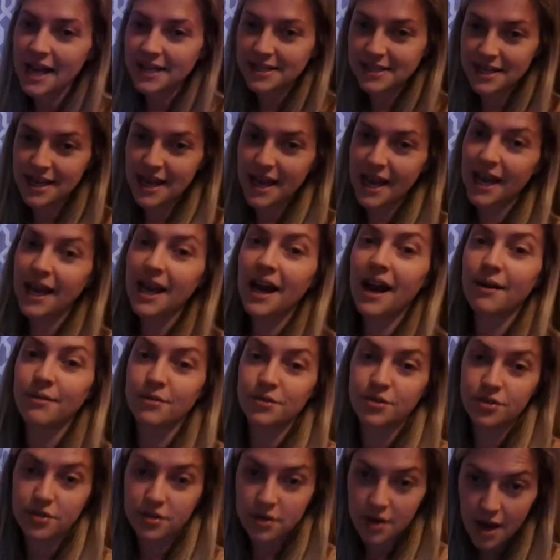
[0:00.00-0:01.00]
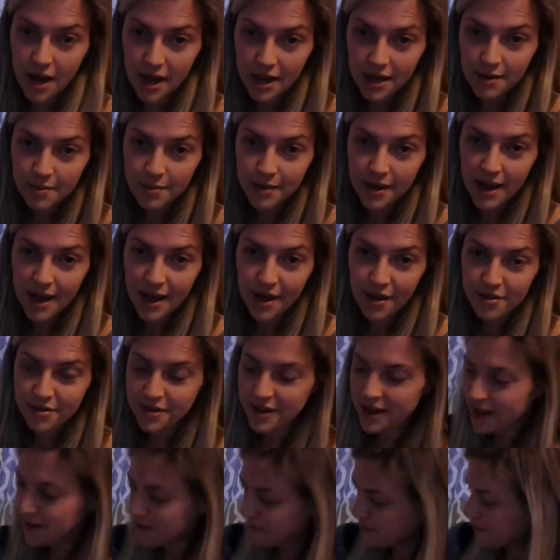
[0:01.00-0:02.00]
last night, I was trying to be
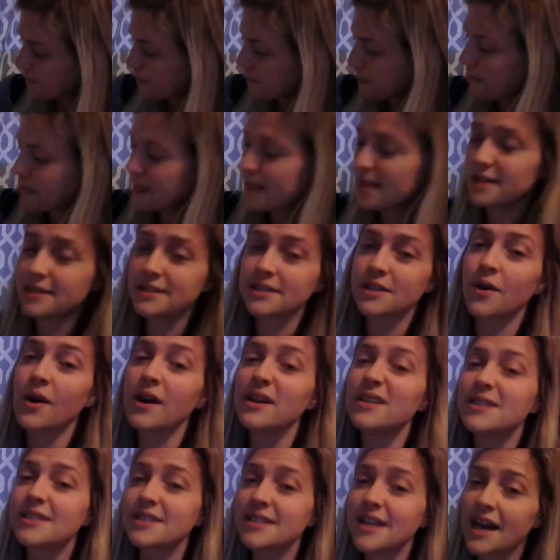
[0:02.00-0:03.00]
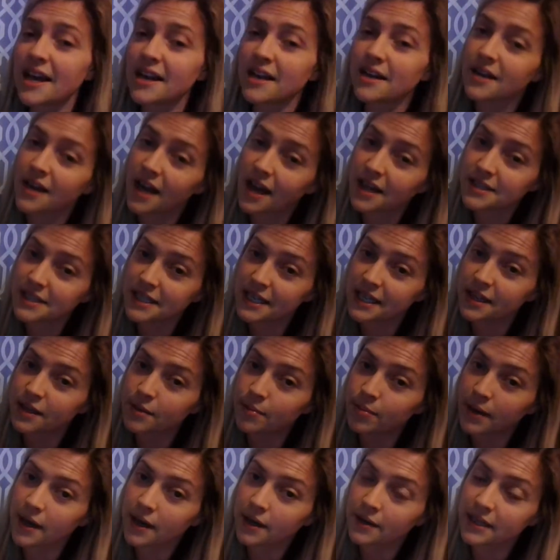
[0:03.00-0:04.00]
healthy, so I decided not to
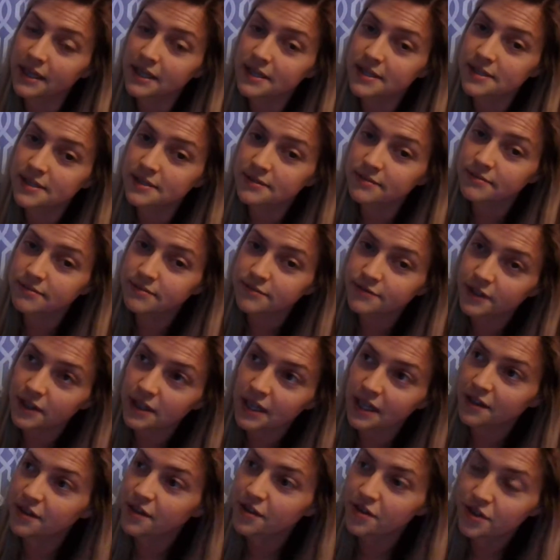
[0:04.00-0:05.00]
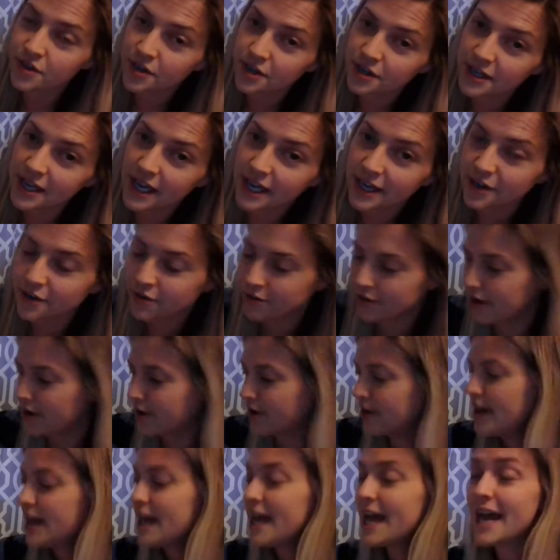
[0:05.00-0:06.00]
eat the brownies for like the third night in a
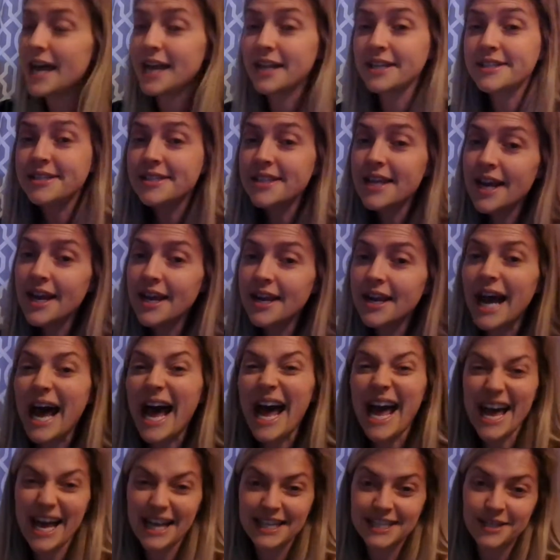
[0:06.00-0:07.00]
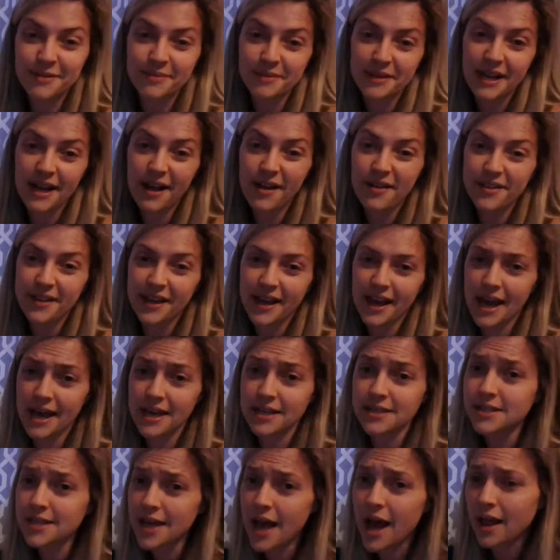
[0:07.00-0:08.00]
row. And instead, I had something healthy. I
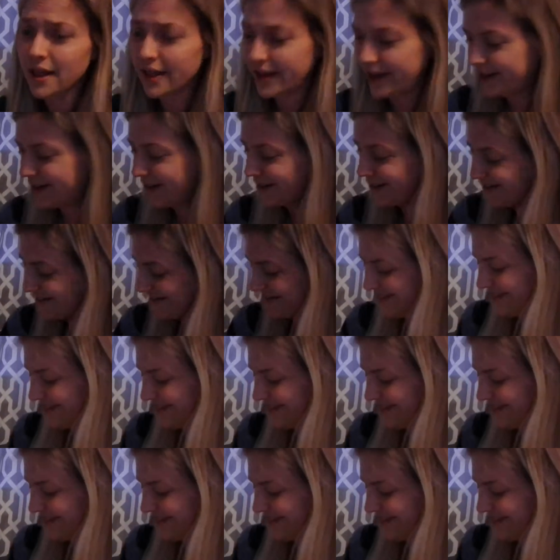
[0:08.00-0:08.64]
had a salad.